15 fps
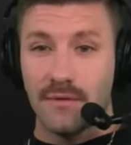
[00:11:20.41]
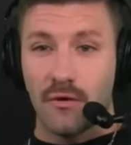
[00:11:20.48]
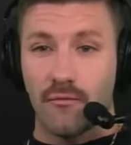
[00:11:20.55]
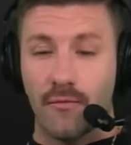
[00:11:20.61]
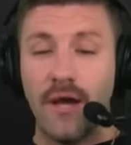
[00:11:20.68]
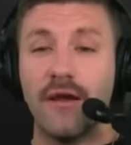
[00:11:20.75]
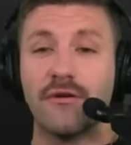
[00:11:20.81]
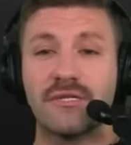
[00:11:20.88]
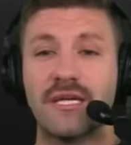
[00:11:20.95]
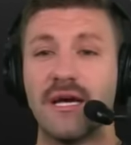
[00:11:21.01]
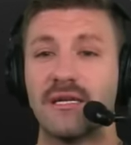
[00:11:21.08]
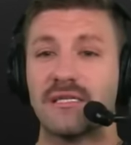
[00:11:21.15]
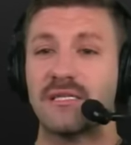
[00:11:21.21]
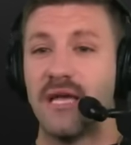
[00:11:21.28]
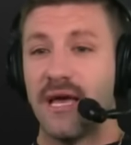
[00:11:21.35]
Raiders get
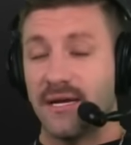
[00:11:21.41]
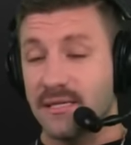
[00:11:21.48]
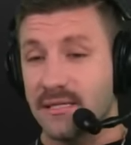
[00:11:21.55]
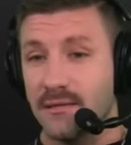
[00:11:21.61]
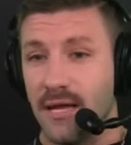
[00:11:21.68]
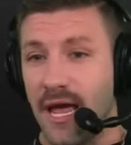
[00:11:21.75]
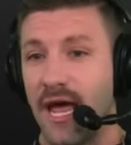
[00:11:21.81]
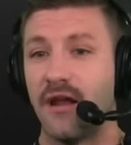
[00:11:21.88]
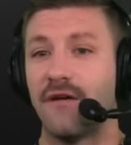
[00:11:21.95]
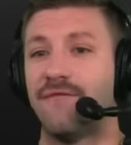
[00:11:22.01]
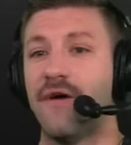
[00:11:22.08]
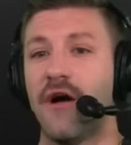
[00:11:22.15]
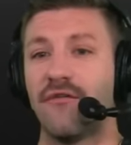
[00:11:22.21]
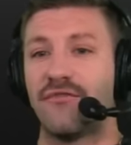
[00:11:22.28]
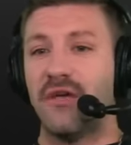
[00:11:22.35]
a six,
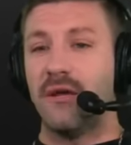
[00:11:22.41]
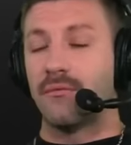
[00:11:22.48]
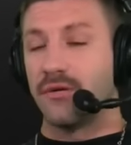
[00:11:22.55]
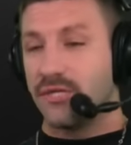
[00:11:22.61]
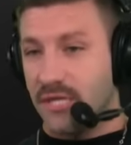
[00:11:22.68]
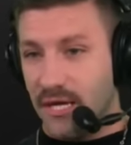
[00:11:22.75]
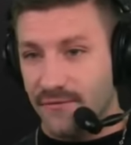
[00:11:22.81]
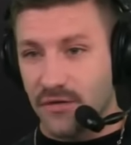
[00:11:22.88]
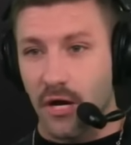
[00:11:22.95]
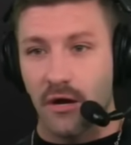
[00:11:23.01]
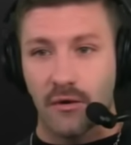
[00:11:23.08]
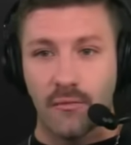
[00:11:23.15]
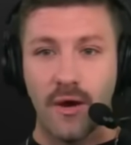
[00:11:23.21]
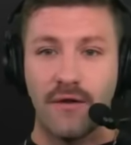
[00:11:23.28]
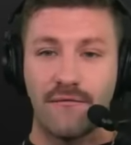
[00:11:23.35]
NFL team receives
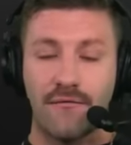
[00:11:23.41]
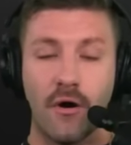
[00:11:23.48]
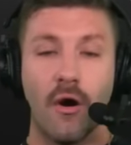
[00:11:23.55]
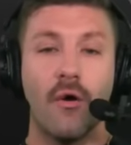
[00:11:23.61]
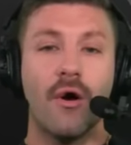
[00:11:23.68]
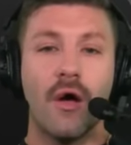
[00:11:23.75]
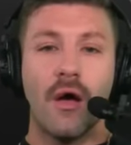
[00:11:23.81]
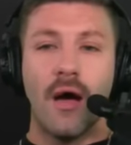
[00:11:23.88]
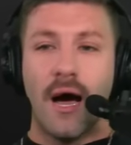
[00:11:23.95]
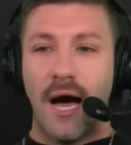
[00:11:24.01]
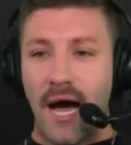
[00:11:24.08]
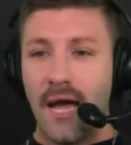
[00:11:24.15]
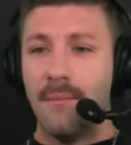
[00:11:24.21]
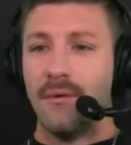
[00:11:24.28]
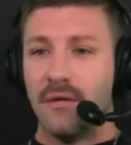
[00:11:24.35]
Hunter Renfrow.
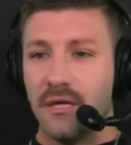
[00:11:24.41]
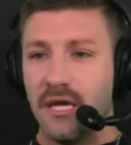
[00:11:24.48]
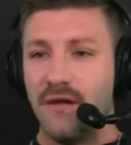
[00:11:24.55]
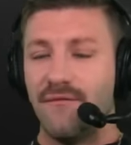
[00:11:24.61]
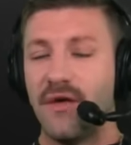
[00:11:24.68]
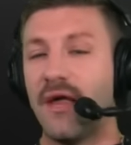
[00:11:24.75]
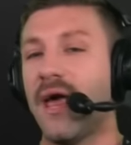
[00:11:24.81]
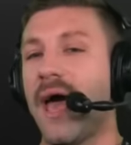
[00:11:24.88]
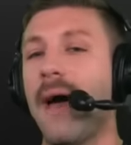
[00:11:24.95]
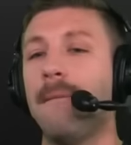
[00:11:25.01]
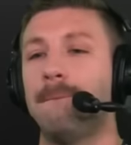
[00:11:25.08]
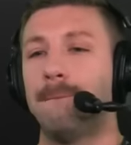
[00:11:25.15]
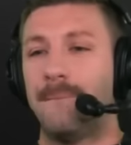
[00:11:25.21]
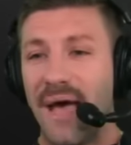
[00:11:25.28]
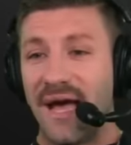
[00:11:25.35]
I believe that at
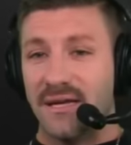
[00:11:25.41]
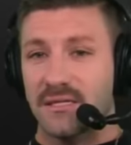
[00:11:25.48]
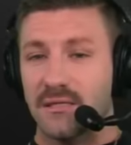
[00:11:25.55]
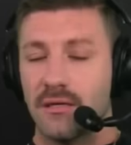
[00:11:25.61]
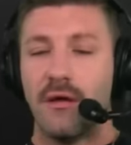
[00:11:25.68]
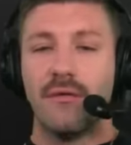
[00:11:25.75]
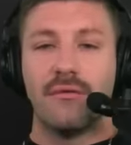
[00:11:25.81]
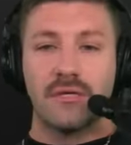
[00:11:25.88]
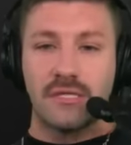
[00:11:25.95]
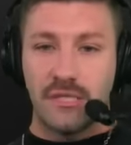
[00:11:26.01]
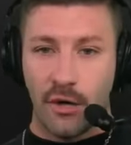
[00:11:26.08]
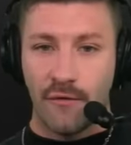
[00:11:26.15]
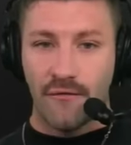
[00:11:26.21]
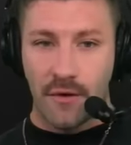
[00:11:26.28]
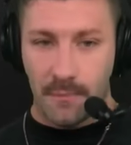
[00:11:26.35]
best, the
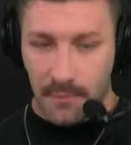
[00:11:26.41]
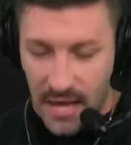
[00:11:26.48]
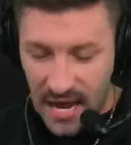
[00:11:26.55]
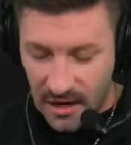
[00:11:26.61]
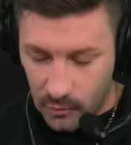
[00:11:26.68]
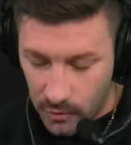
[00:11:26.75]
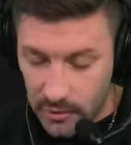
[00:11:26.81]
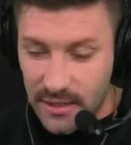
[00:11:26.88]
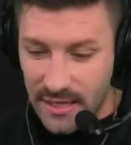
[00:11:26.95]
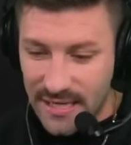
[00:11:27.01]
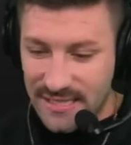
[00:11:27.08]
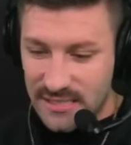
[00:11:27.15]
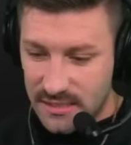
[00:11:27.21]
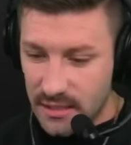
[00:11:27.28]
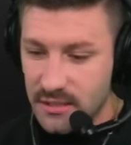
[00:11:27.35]
silver and black will get a
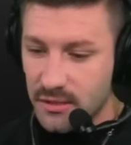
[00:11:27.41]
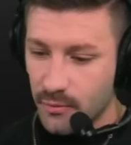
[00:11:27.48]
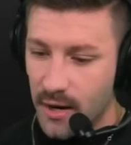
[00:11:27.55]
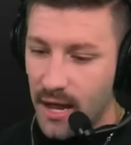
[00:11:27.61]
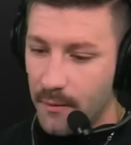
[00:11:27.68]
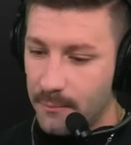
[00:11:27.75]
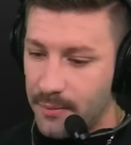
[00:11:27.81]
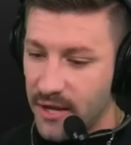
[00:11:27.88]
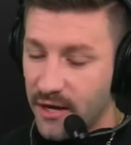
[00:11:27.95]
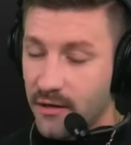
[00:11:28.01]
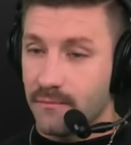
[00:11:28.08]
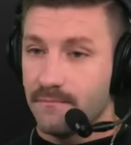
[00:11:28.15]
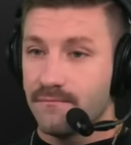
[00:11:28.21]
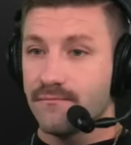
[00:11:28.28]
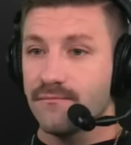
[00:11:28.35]
six round pick
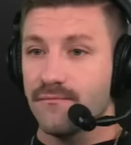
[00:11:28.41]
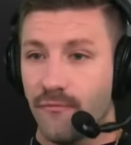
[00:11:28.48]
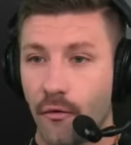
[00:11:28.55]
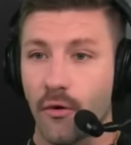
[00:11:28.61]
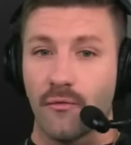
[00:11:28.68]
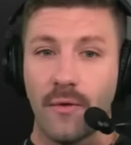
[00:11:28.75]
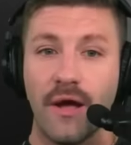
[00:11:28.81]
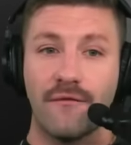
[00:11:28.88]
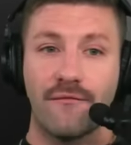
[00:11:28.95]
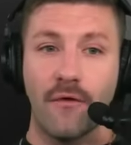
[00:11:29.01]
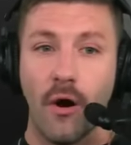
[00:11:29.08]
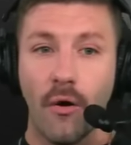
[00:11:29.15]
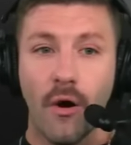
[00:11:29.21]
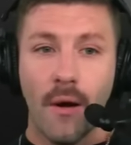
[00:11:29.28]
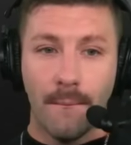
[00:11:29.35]
for
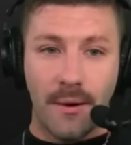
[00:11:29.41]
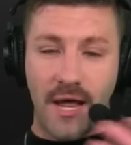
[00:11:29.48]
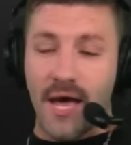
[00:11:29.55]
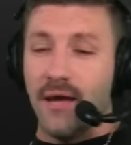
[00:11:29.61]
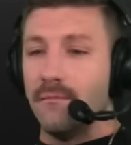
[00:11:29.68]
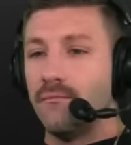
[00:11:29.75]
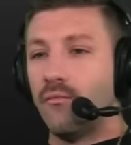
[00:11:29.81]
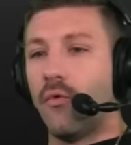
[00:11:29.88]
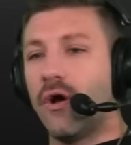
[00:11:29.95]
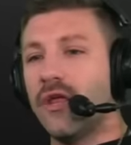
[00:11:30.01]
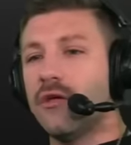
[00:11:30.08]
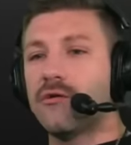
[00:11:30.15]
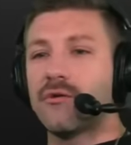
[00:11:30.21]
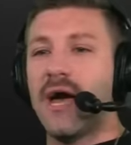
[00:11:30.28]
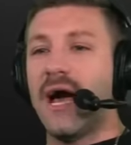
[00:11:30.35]
Renfrow. But hey, what do
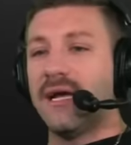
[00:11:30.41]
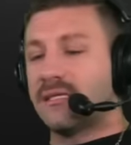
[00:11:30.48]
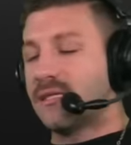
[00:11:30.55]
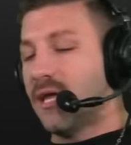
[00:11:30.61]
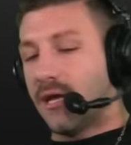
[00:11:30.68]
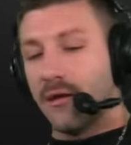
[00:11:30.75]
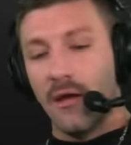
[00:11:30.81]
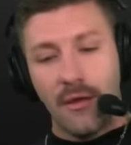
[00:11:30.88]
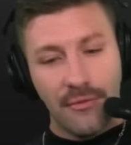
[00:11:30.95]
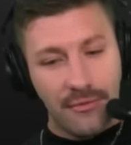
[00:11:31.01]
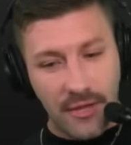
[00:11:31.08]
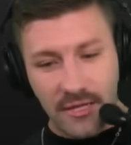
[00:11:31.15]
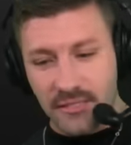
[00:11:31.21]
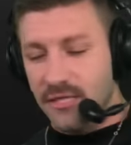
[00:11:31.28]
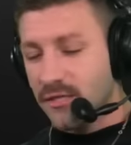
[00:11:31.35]
you guys think?
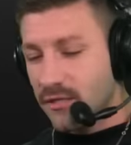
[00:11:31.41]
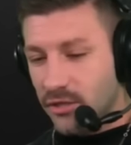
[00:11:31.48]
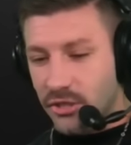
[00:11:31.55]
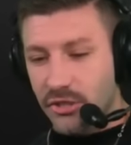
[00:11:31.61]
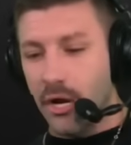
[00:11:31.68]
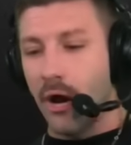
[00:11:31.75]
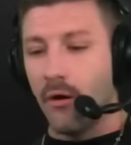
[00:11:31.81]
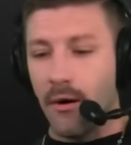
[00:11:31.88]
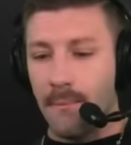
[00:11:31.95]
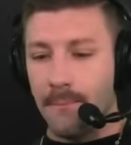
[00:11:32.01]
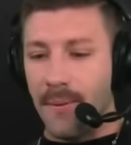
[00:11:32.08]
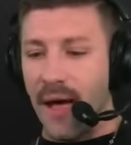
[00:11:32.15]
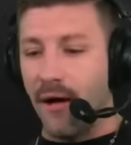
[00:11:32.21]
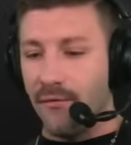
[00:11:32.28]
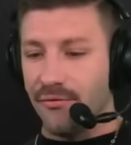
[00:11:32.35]
This is a show
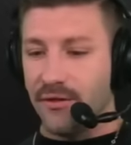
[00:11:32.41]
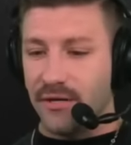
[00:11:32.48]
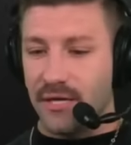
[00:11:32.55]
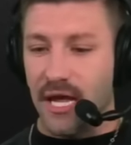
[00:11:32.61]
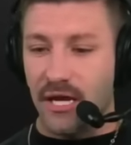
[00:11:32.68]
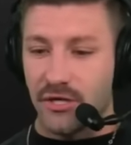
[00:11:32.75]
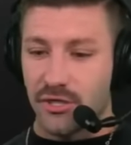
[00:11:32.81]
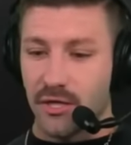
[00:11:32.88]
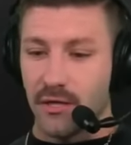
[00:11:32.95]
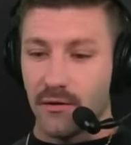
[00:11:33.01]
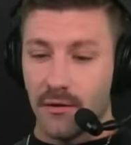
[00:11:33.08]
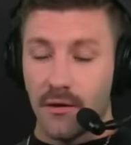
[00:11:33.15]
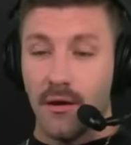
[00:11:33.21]
about the nation.